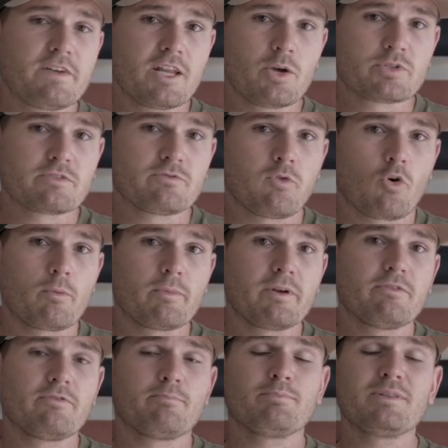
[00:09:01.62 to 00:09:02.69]
this video was
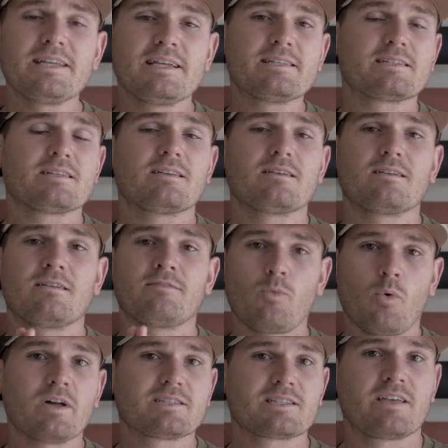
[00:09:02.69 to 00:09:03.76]
informative. Please,
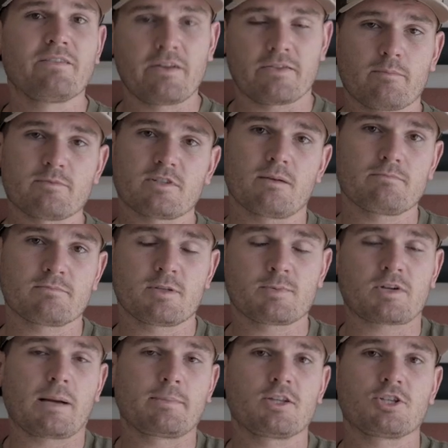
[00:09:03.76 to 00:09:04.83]
if it was, a thumbs up.
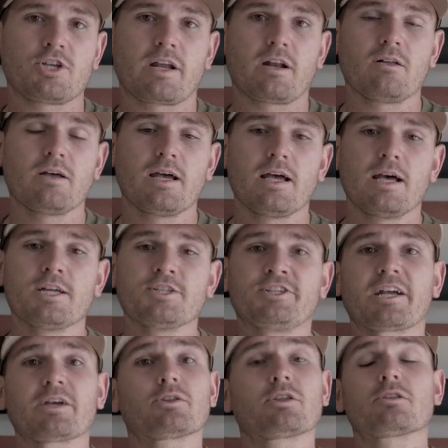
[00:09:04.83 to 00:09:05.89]
Subscribe to the channel.
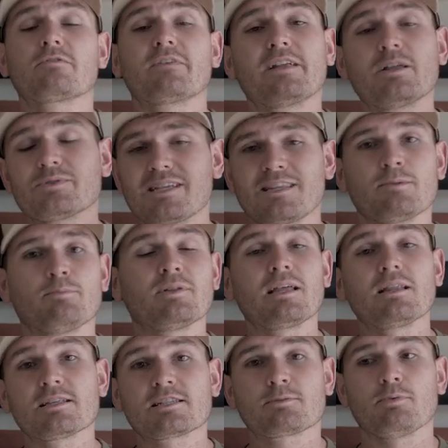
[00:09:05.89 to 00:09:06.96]
Check out the other videos in the
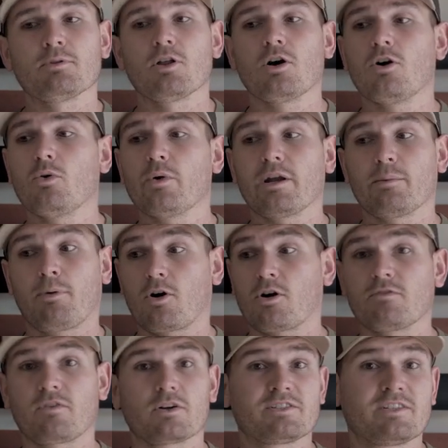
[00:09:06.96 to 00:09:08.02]
playlists below and a
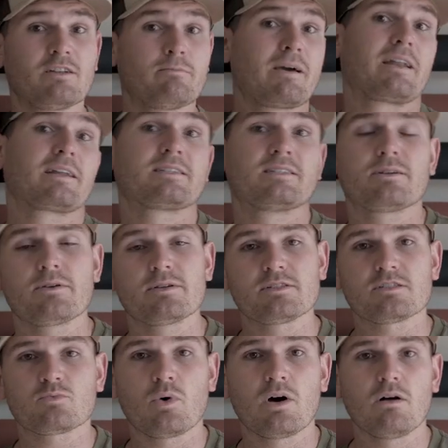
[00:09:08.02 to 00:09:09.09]
part of our cinematic
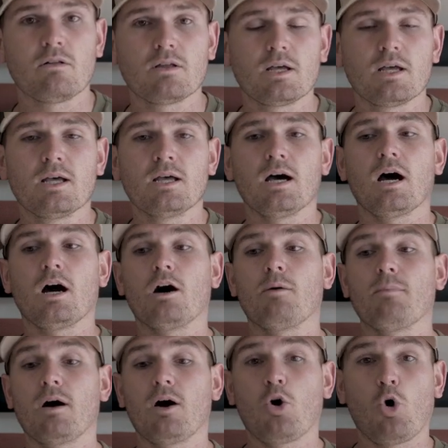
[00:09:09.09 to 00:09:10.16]
series as well.
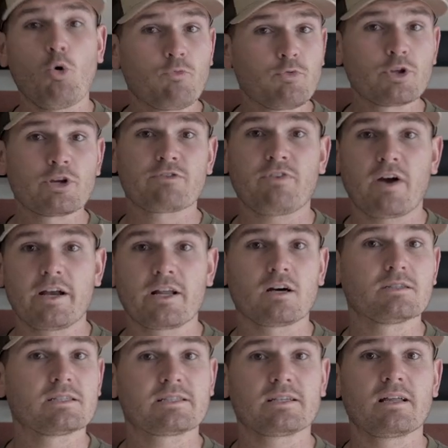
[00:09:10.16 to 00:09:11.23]
Hopefully you're
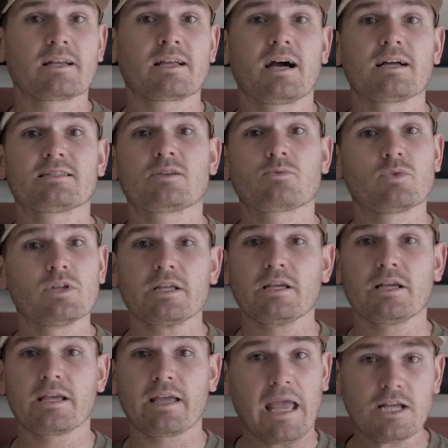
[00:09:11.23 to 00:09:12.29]
finding all the steelhead content
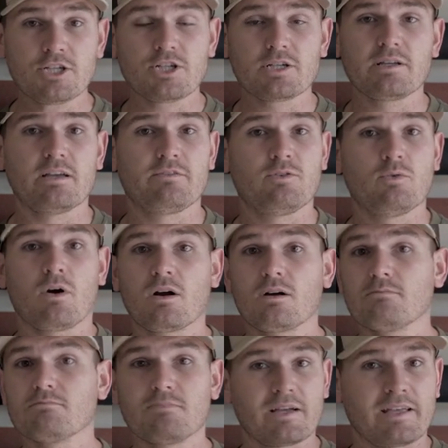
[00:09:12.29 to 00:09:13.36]
really engaging. If you
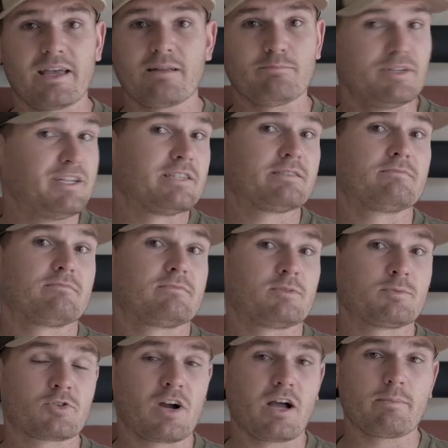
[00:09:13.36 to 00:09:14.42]
are, again, please
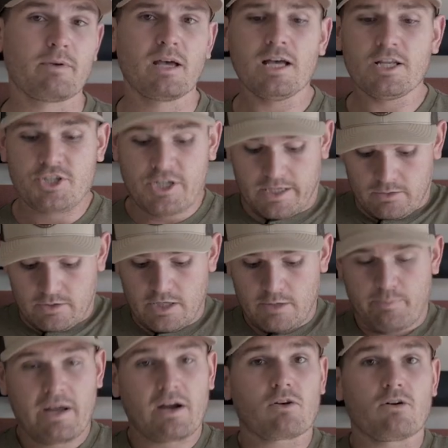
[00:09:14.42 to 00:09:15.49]
subscribe. Check out
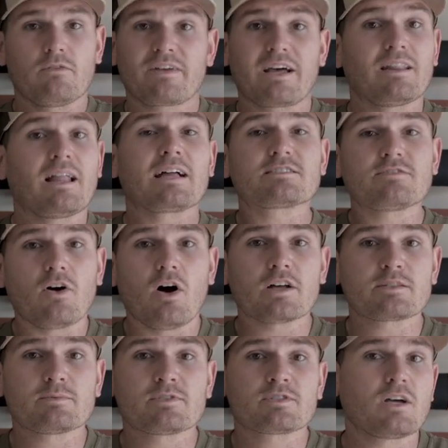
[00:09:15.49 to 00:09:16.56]
the apparel. We've got lots of
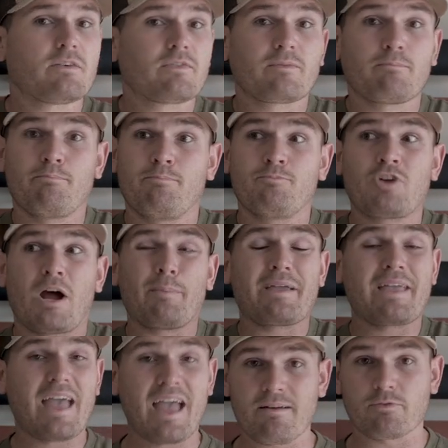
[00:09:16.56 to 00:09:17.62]
awesome stuff
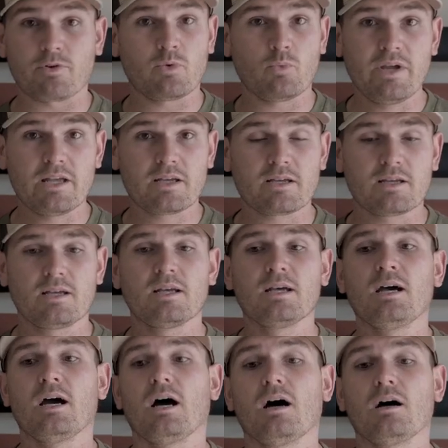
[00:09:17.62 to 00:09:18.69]
dropping every week.
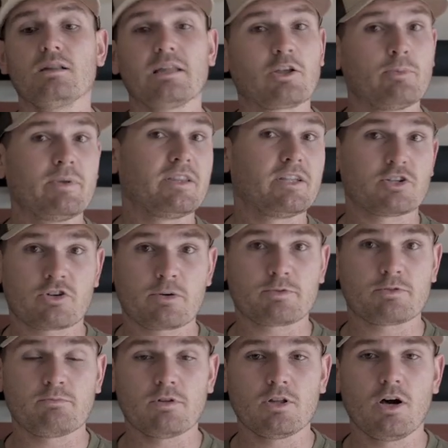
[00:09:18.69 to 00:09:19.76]
Link will be in the
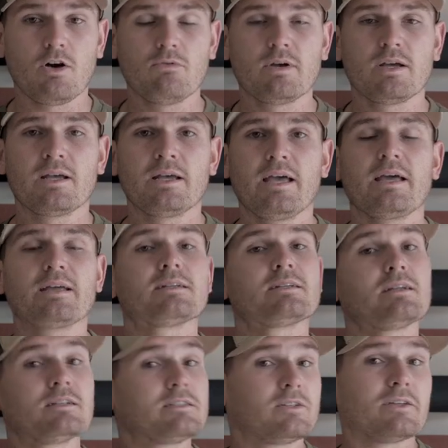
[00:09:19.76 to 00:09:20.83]
description below.
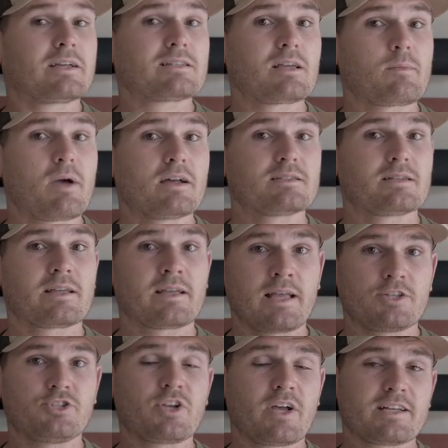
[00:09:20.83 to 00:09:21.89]
And until next time, guys,
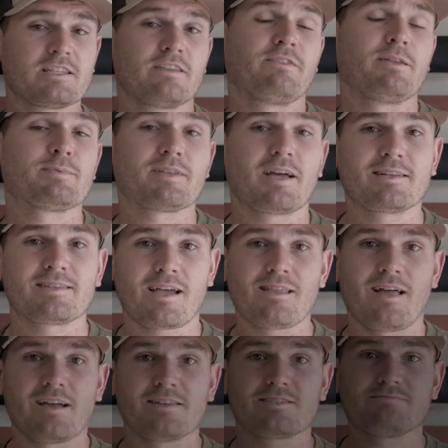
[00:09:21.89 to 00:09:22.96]
catch you guys on the flip side.
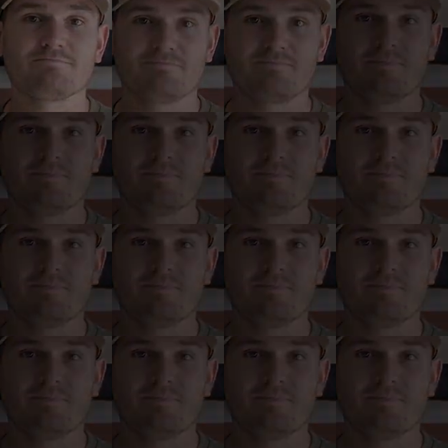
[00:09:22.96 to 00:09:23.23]
Tight lines.